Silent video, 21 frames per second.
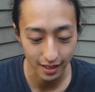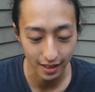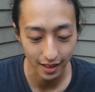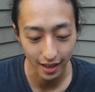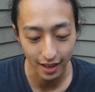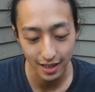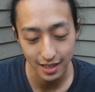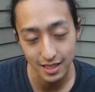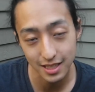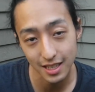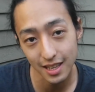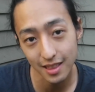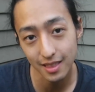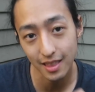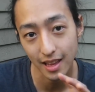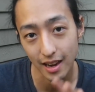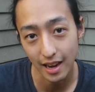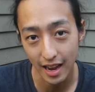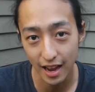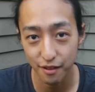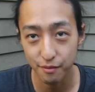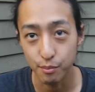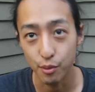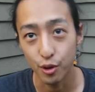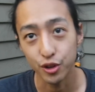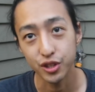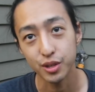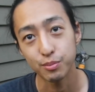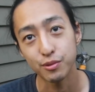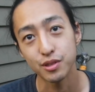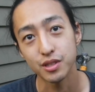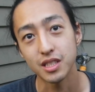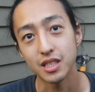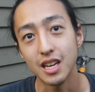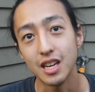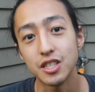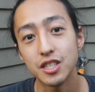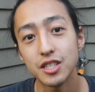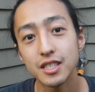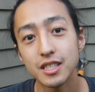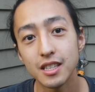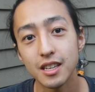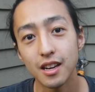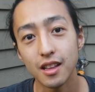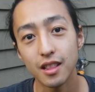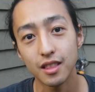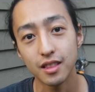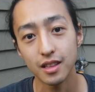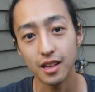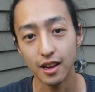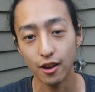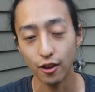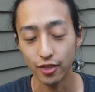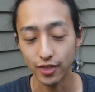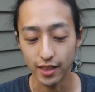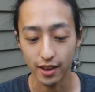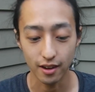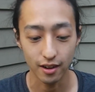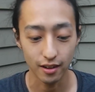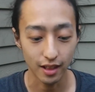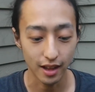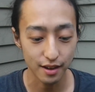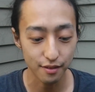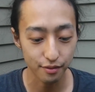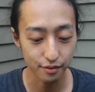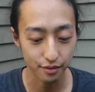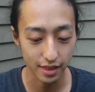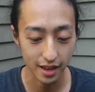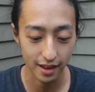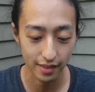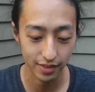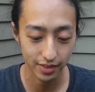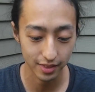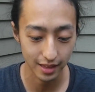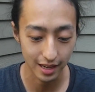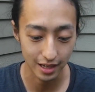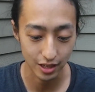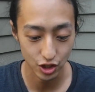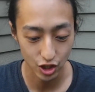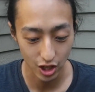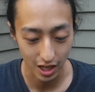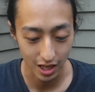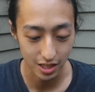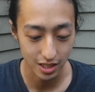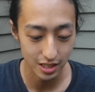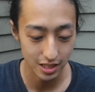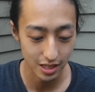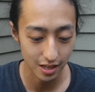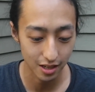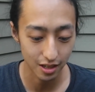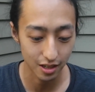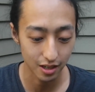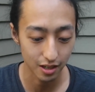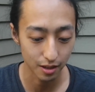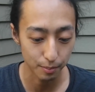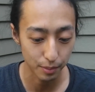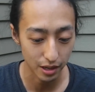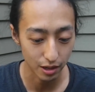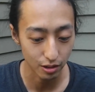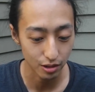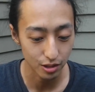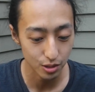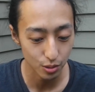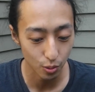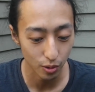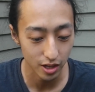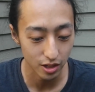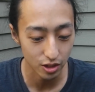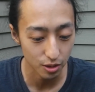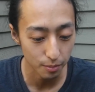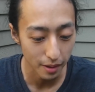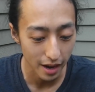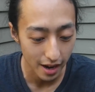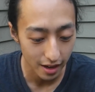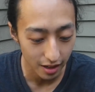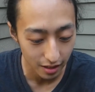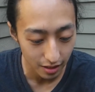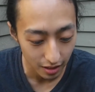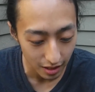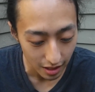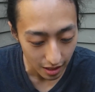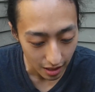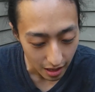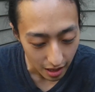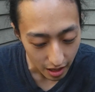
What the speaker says: Like I said, they have multiple stages on their life that they change their appearance quite dramatically.